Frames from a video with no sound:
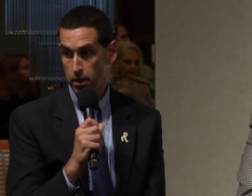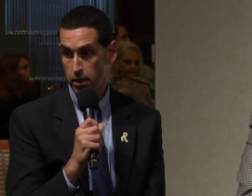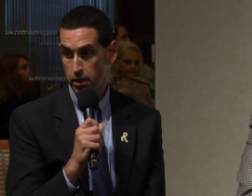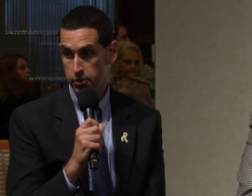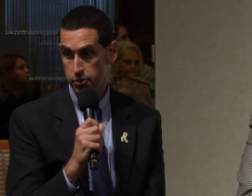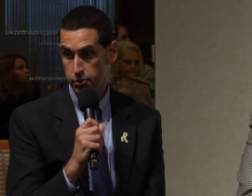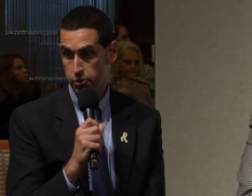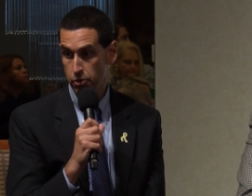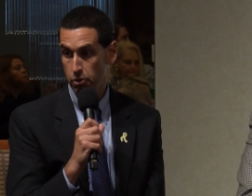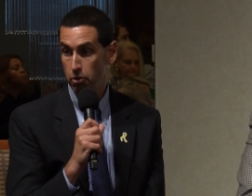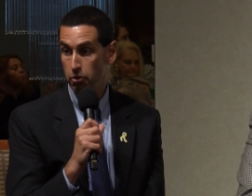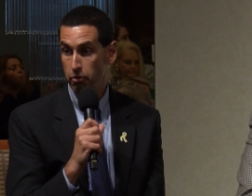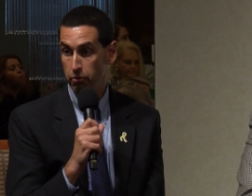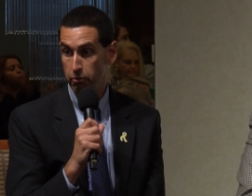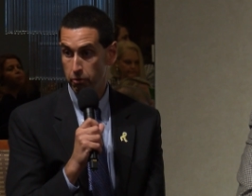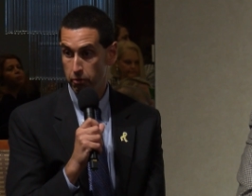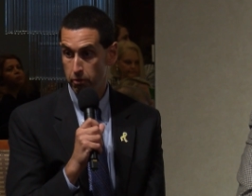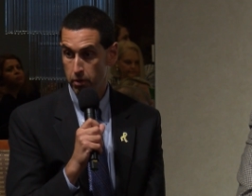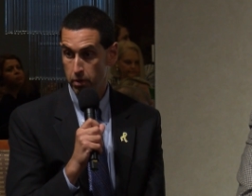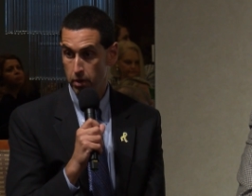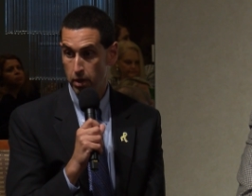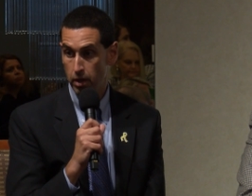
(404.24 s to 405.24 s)
And so
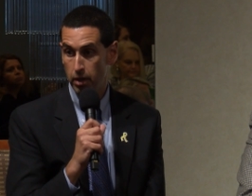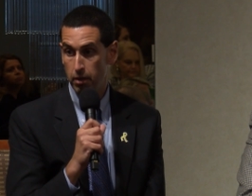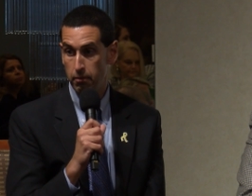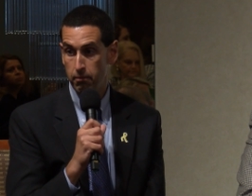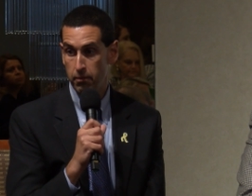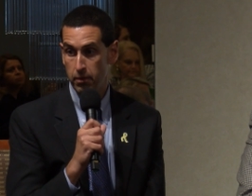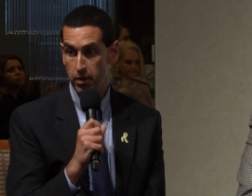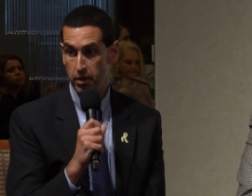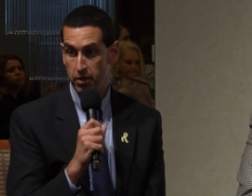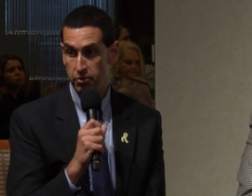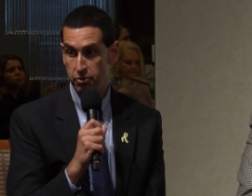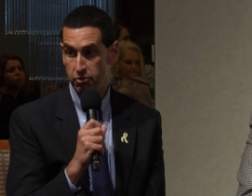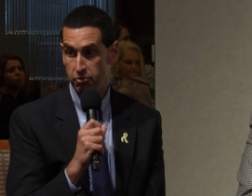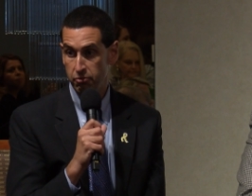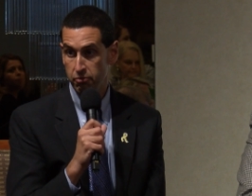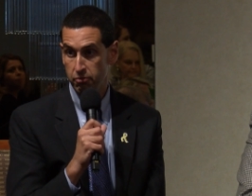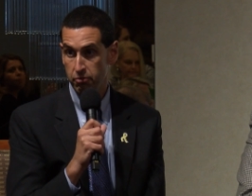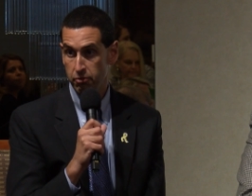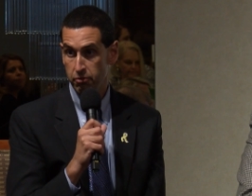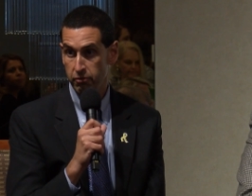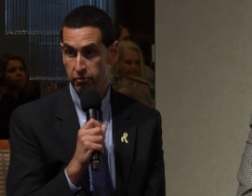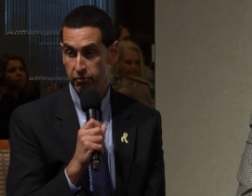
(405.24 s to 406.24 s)
in
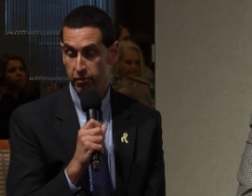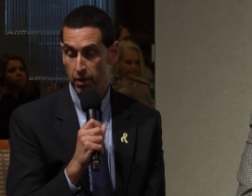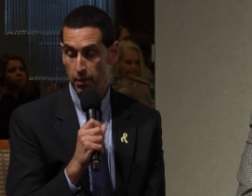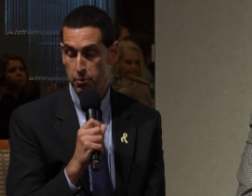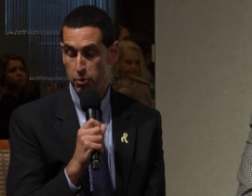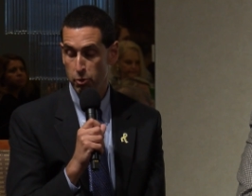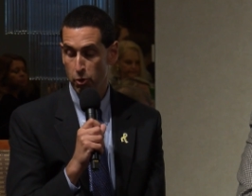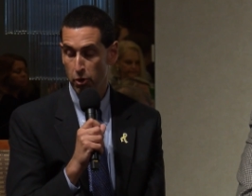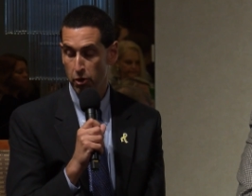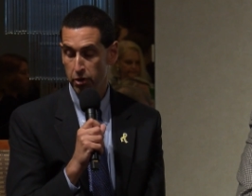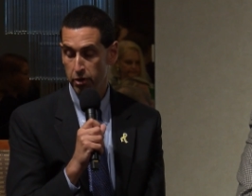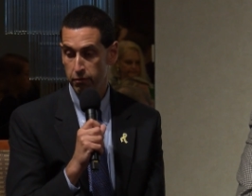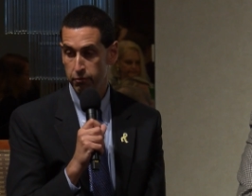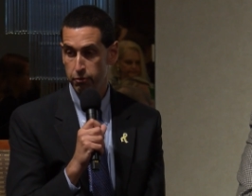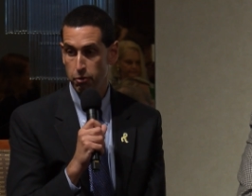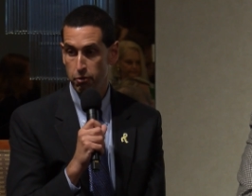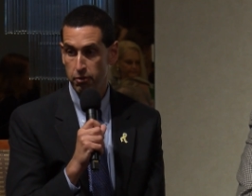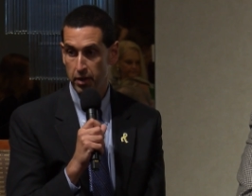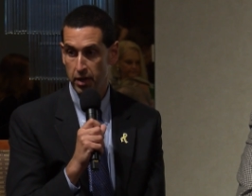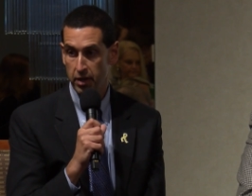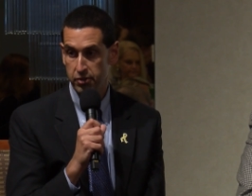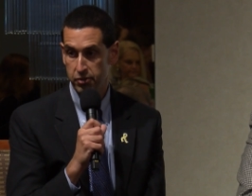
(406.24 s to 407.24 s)
February of
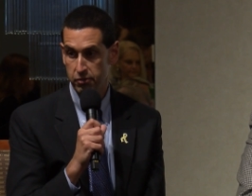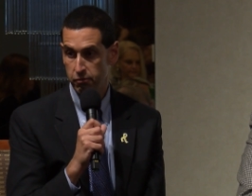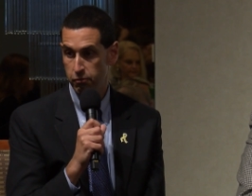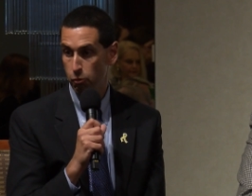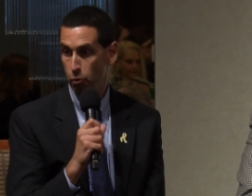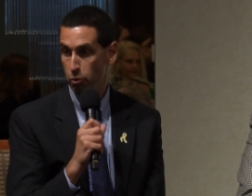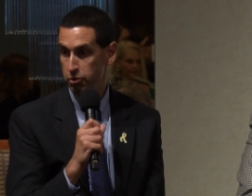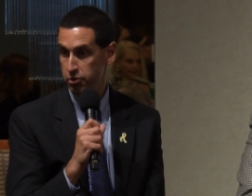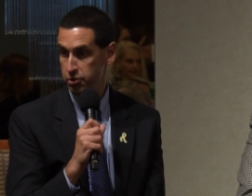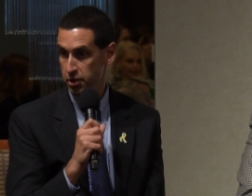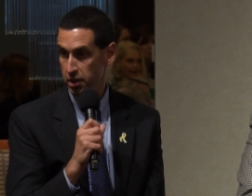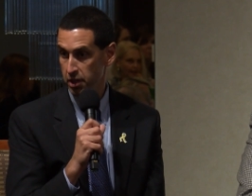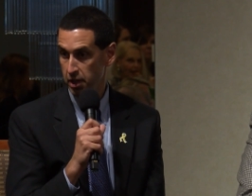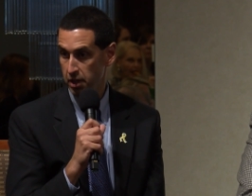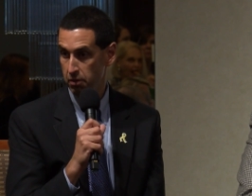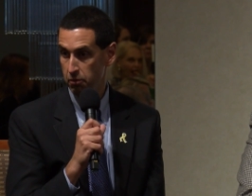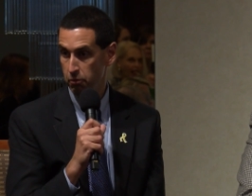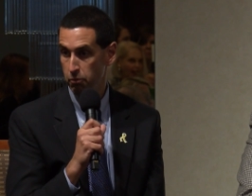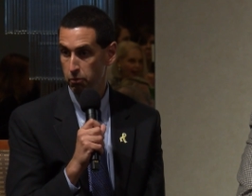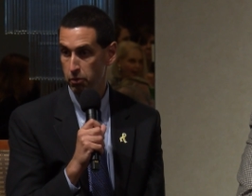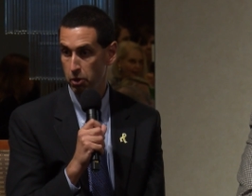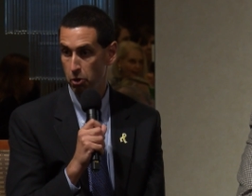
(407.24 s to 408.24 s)

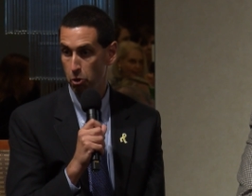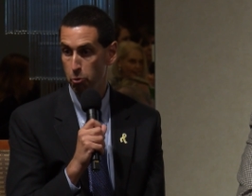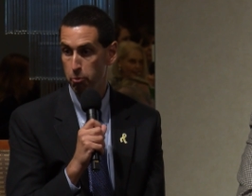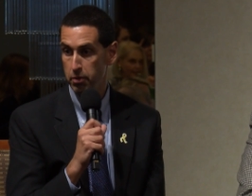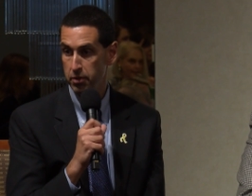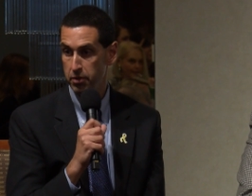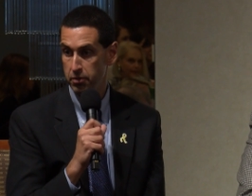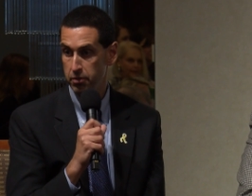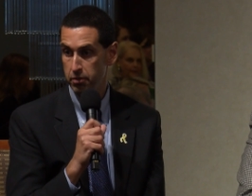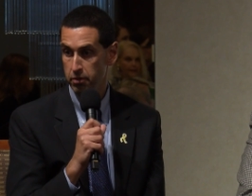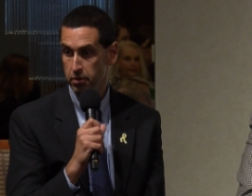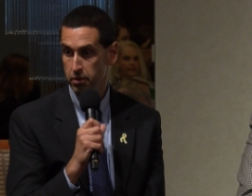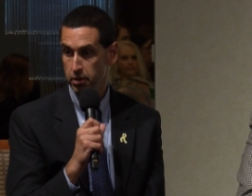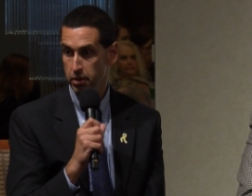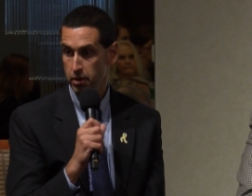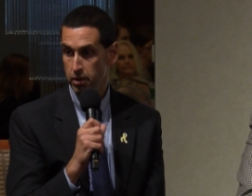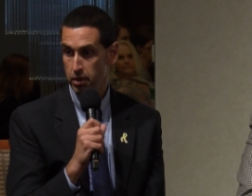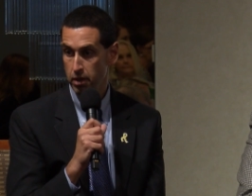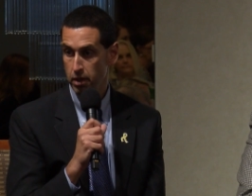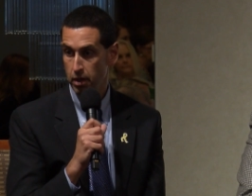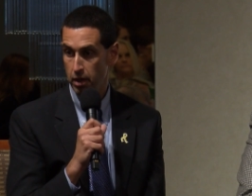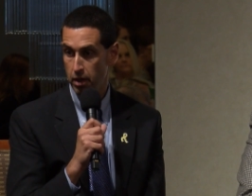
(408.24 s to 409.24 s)
2014, we opened
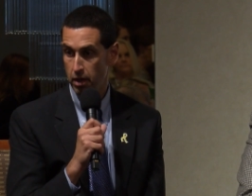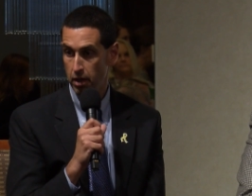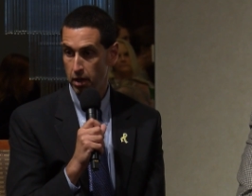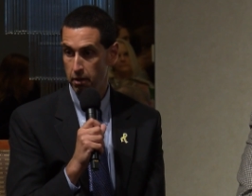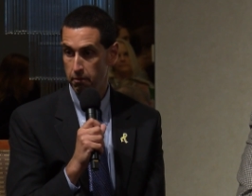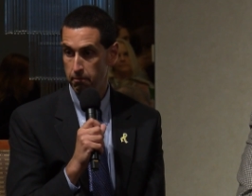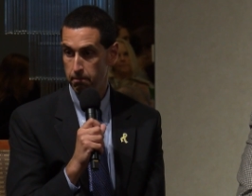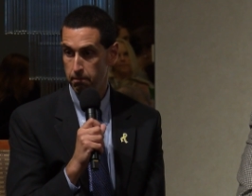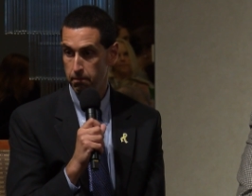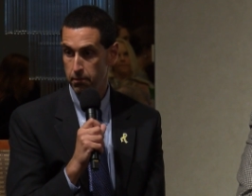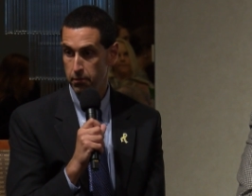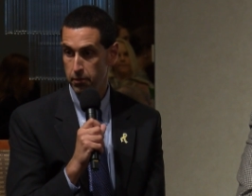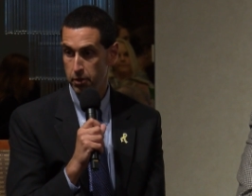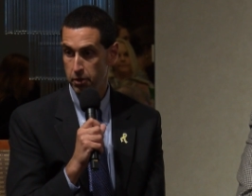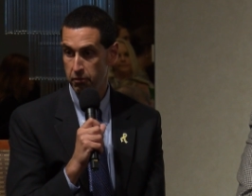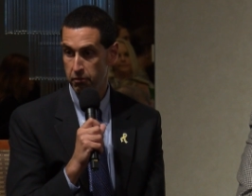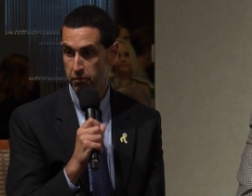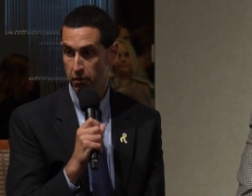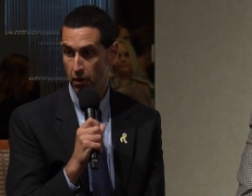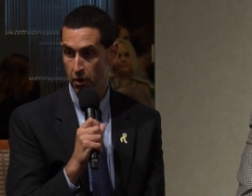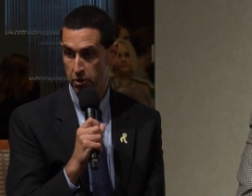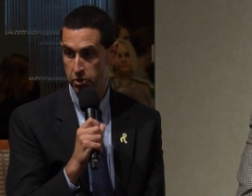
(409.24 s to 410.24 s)
the
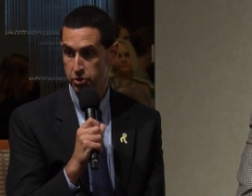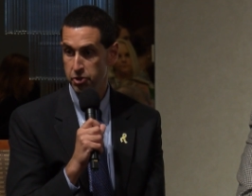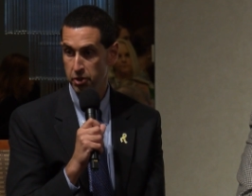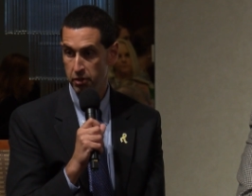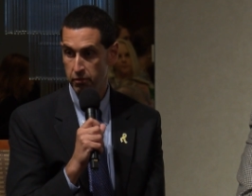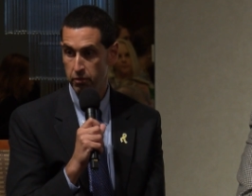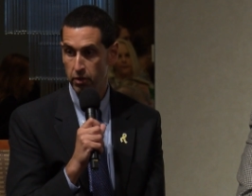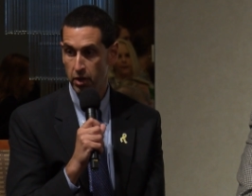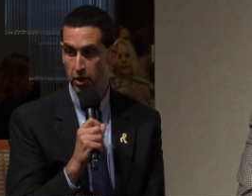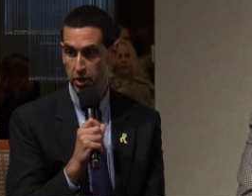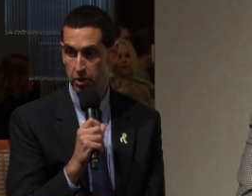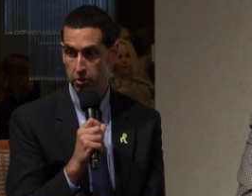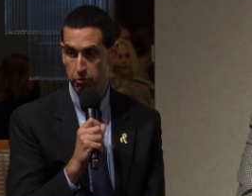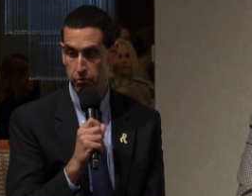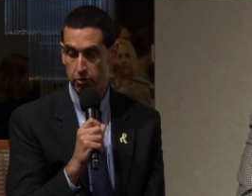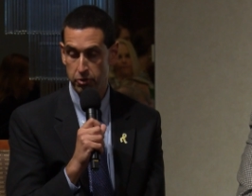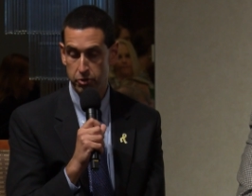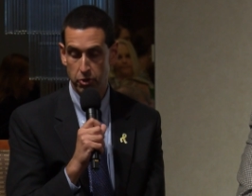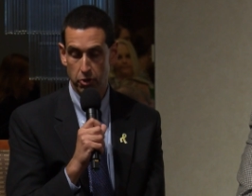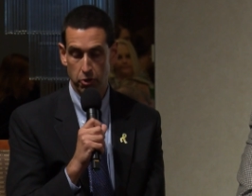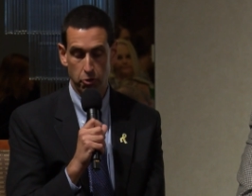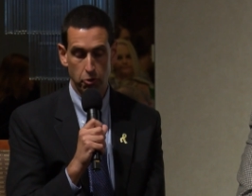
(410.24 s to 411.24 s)
Forrest E. Virani
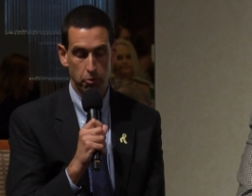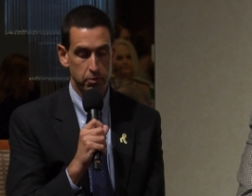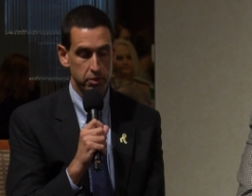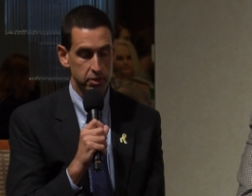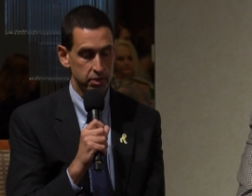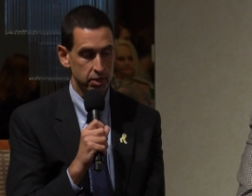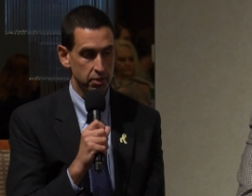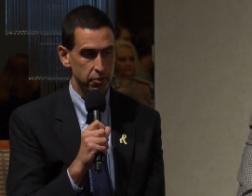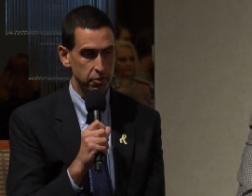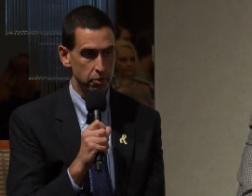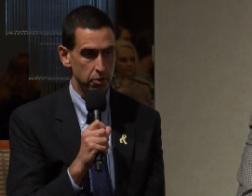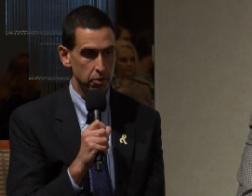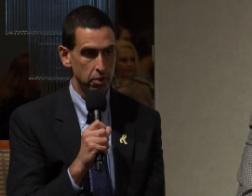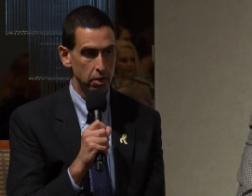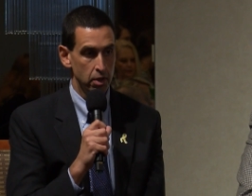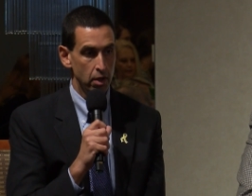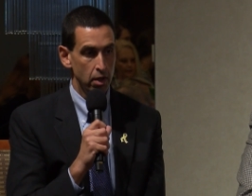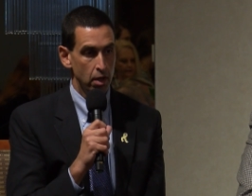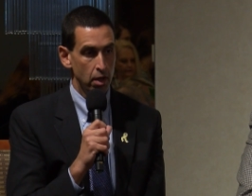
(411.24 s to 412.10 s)
Ewing Sarcoma Center.